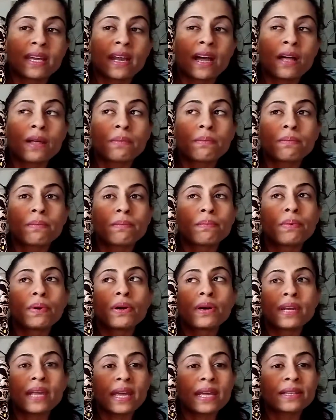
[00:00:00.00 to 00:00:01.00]
I'll
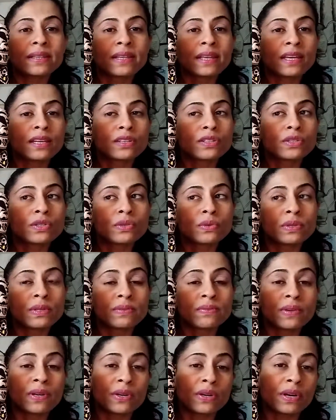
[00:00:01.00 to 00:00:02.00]
put a link to the
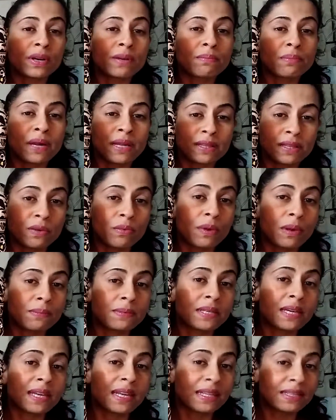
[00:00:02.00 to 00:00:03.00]
Vera Bradley
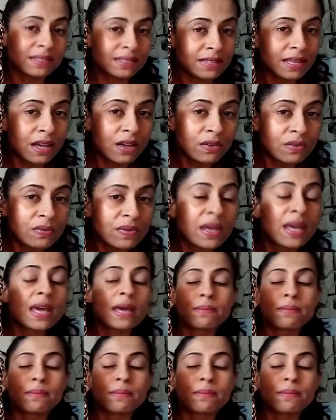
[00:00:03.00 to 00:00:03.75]
website itself